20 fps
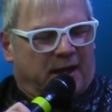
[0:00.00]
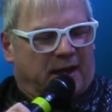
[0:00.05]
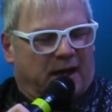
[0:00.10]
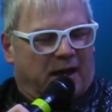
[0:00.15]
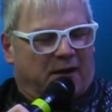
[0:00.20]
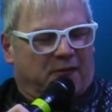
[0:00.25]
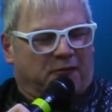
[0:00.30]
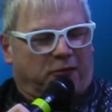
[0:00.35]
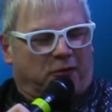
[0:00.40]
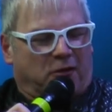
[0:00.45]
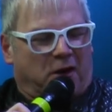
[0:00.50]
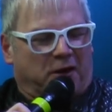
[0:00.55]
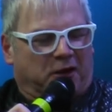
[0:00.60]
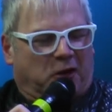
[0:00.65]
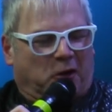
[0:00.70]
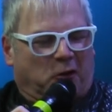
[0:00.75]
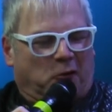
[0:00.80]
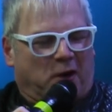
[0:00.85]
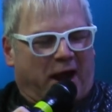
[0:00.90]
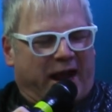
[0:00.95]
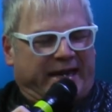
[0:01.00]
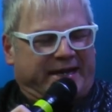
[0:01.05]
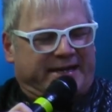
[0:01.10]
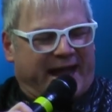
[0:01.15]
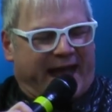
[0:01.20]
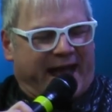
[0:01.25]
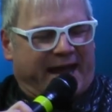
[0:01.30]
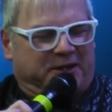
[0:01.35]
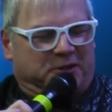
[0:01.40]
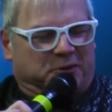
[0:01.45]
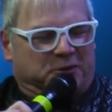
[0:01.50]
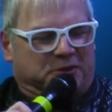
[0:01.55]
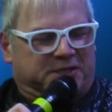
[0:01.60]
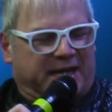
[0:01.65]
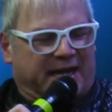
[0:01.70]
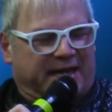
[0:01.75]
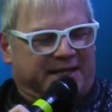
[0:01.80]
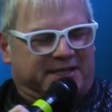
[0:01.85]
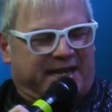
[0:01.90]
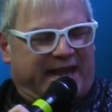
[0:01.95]
Uh, Veronica Wright Daniel
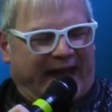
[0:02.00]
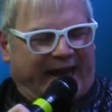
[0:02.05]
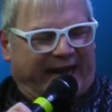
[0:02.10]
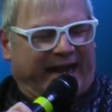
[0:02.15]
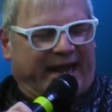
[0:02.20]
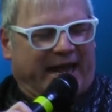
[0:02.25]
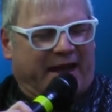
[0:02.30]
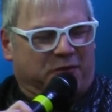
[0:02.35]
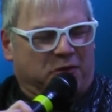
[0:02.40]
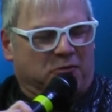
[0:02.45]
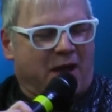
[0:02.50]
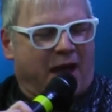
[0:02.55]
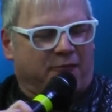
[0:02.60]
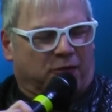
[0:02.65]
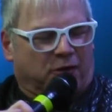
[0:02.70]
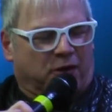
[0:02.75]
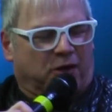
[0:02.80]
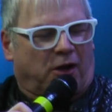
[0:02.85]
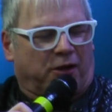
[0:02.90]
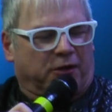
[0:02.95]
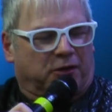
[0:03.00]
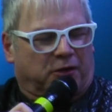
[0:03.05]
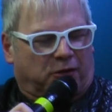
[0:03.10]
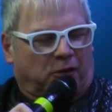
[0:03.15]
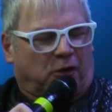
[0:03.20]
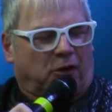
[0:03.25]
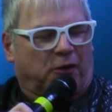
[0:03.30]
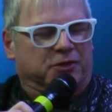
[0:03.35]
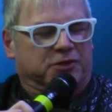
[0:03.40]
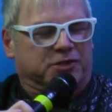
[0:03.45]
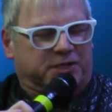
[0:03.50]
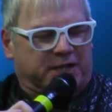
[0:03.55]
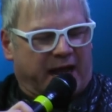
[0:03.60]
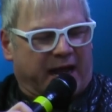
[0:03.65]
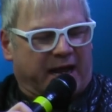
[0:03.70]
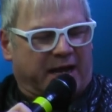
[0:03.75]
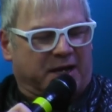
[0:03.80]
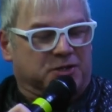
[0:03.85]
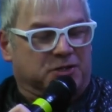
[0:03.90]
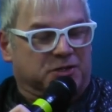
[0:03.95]
says, Kelly, have you ever gotten her on
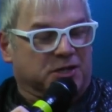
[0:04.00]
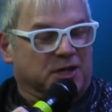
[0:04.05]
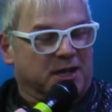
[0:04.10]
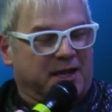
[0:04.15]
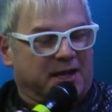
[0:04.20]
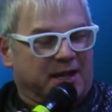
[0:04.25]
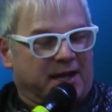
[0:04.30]
stage?